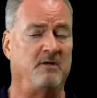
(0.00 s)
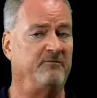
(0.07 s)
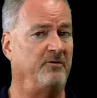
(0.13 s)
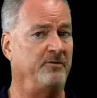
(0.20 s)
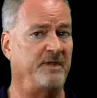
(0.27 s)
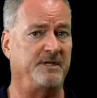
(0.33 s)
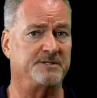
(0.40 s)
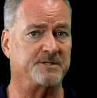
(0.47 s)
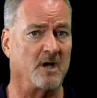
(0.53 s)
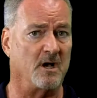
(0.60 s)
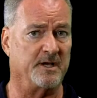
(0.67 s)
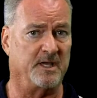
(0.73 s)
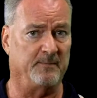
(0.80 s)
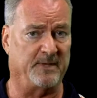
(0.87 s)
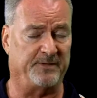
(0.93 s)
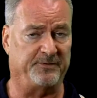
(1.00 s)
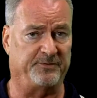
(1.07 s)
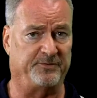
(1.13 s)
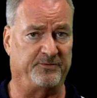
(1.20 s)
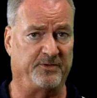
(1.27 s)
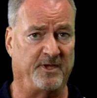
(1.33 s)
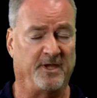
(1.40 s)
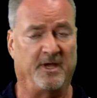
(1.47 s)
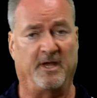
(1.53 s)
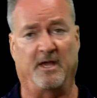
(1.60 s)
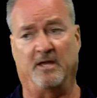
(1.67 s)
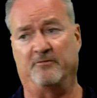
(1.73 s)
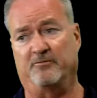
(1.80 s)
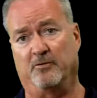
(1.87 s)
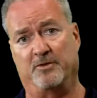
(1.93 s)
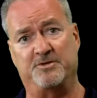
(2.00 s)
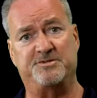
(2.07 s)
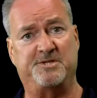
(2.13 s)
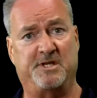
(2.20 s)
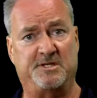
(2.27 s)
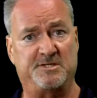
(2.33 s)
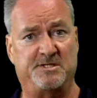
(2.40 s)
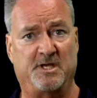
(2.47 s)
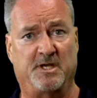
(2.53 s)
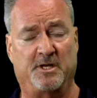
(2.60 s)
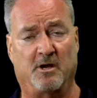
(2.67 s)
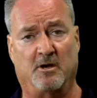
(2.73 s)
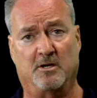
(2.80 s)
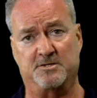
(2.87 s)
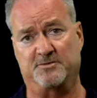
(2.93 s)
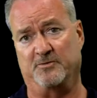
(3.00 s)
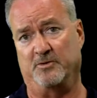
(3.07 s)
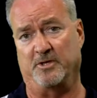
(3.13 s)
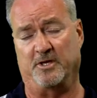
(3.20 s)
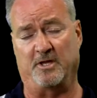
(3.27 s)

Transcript: for these documents and for the CC&Rs,